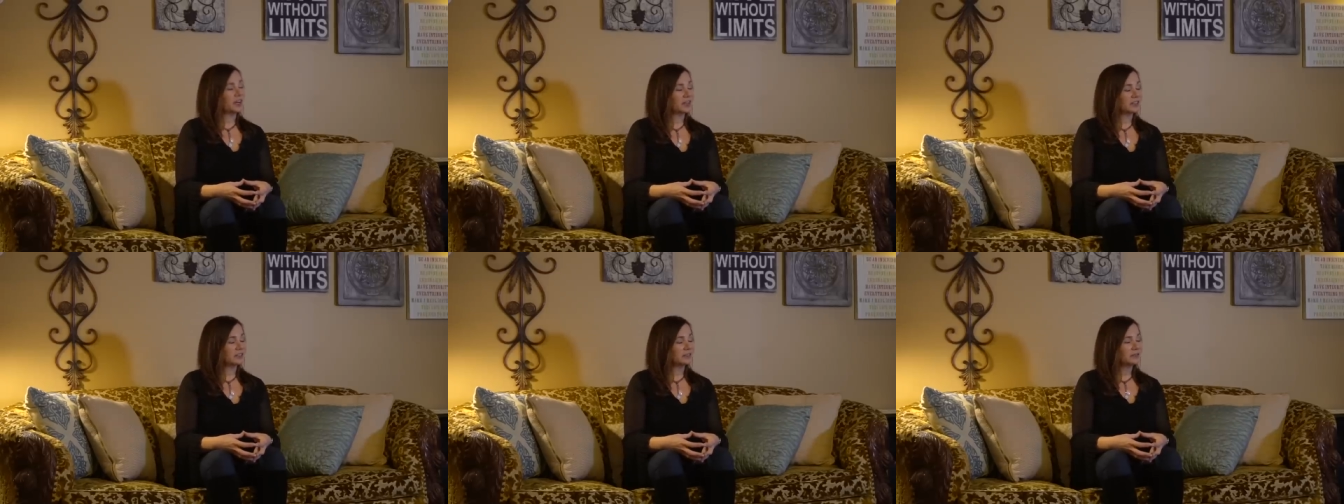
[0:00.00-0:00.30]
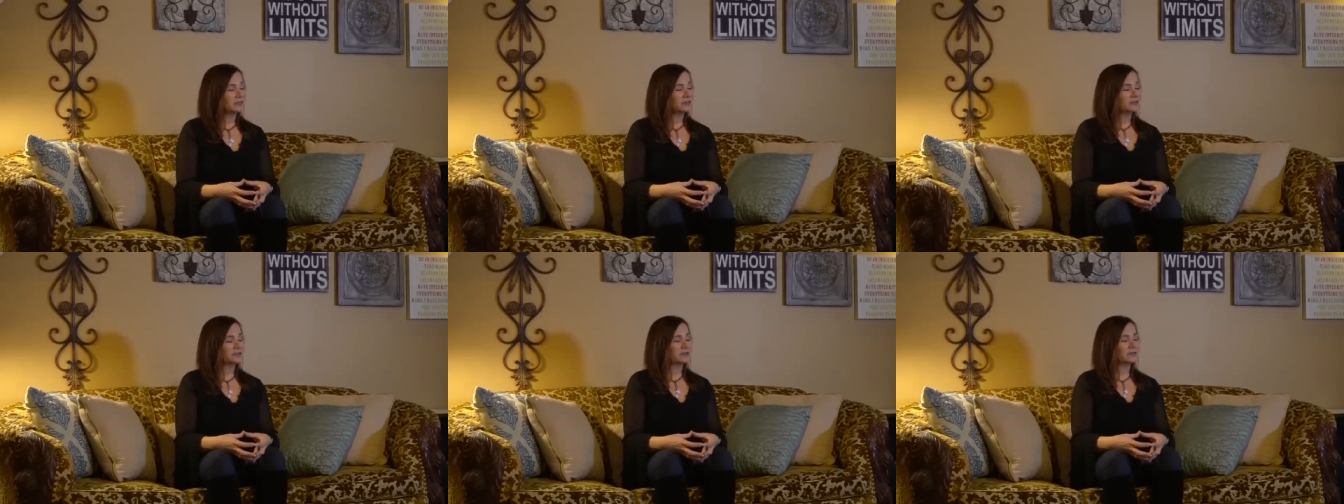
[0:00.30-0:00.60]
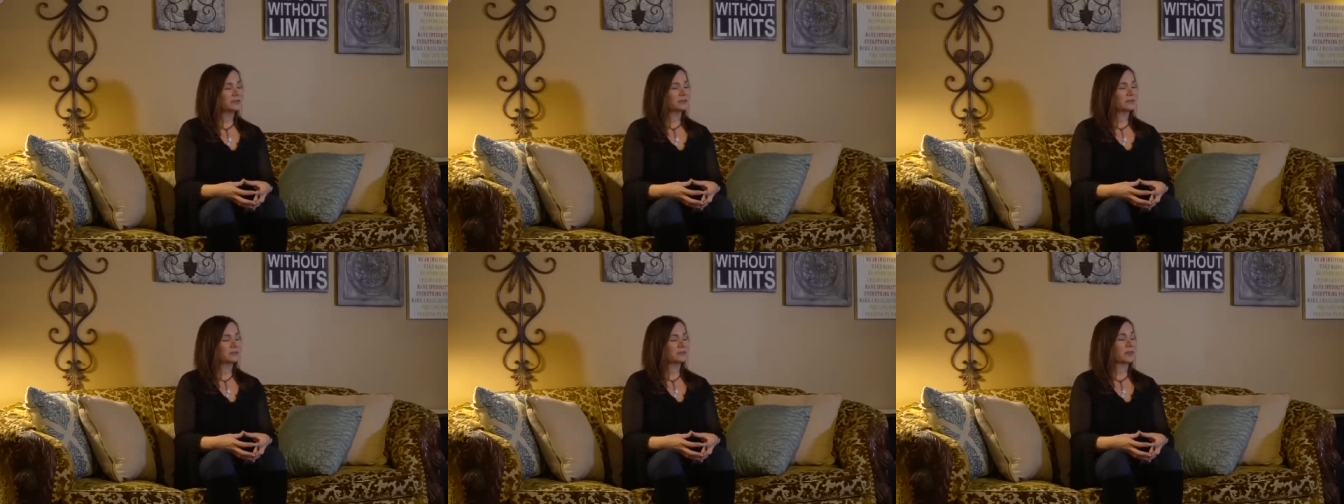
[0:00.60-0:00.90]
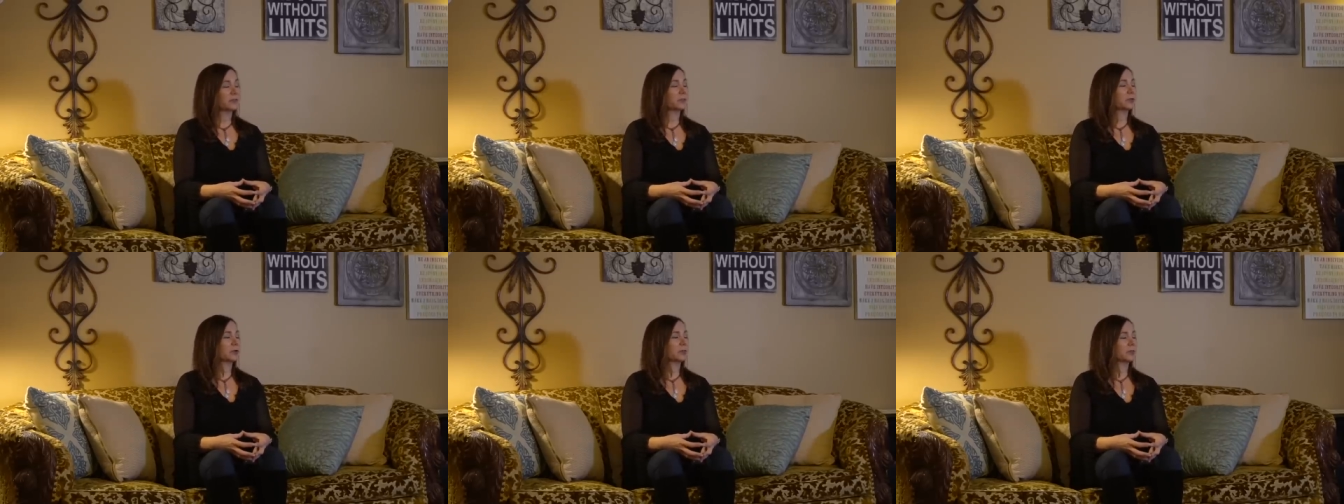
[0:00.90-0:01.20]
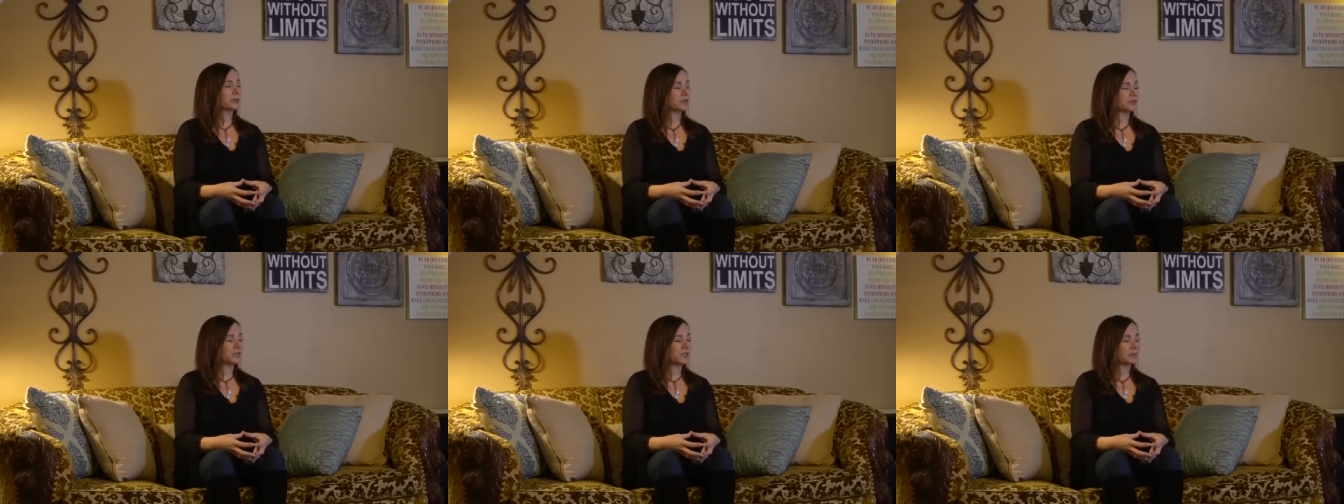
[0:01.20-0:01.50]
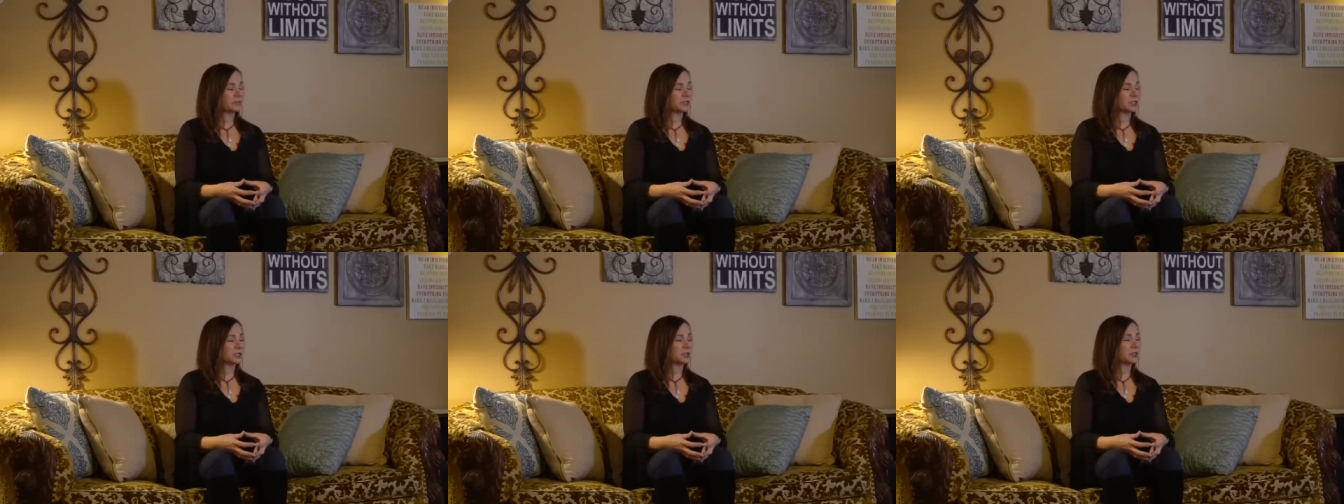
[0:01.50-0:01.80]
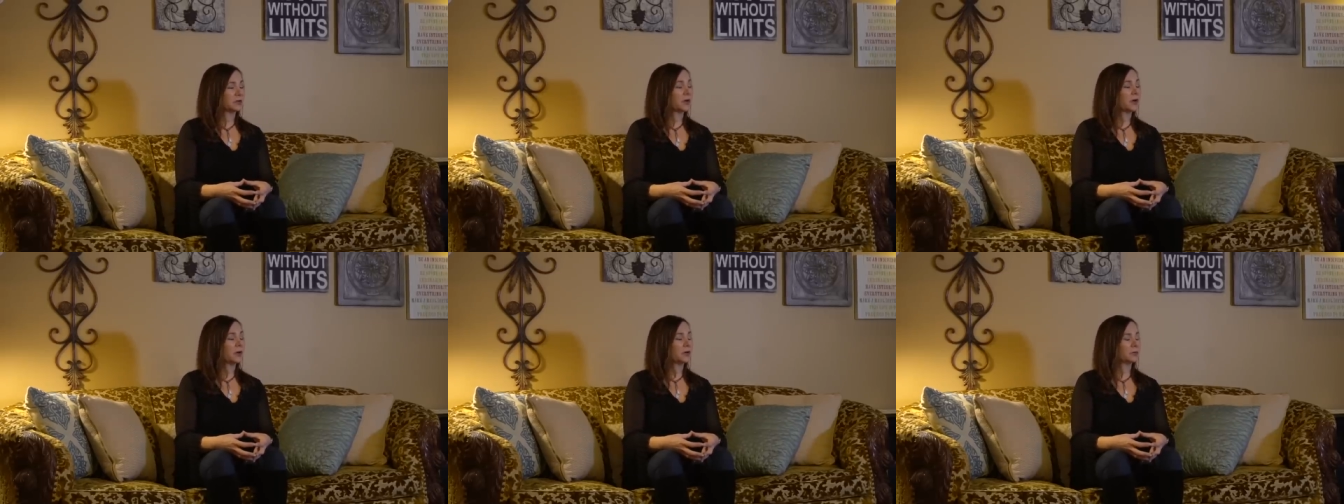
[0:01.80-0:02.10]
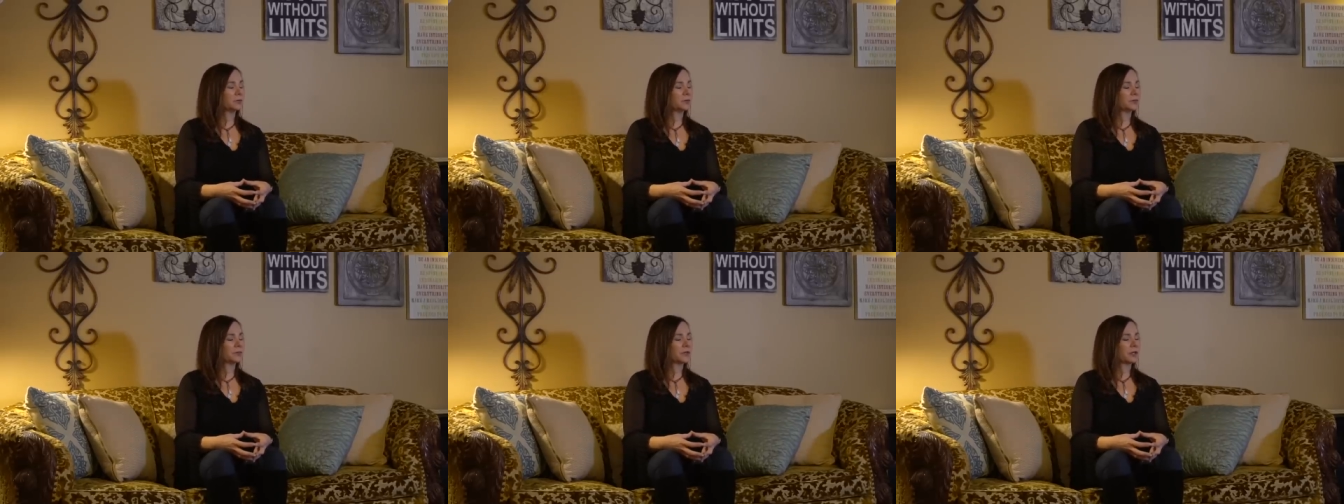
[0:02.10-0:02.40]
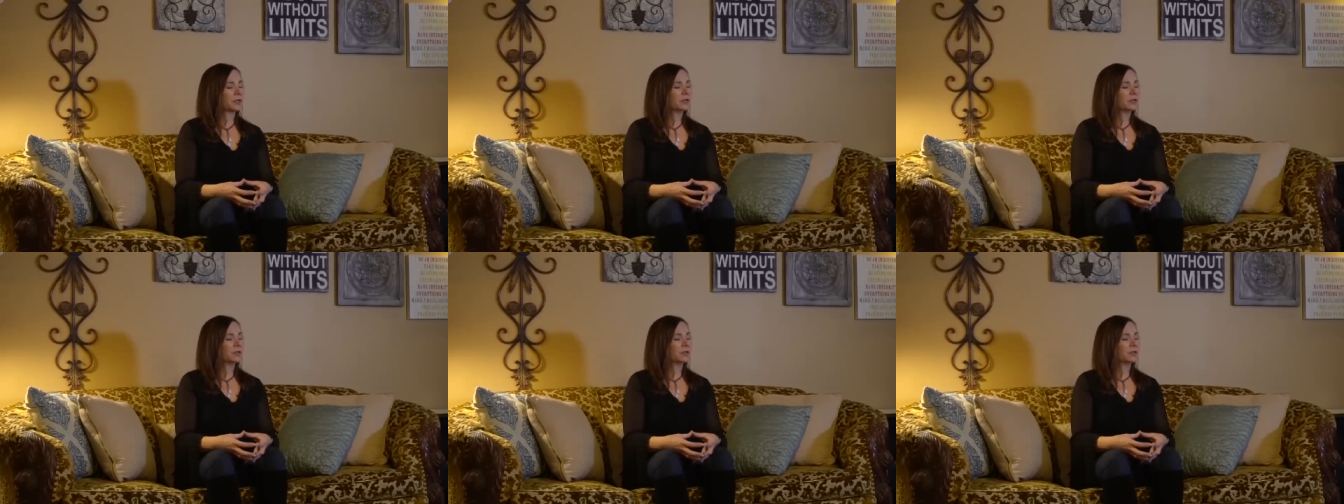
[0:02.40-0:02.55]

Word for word: of, from your perception, your own.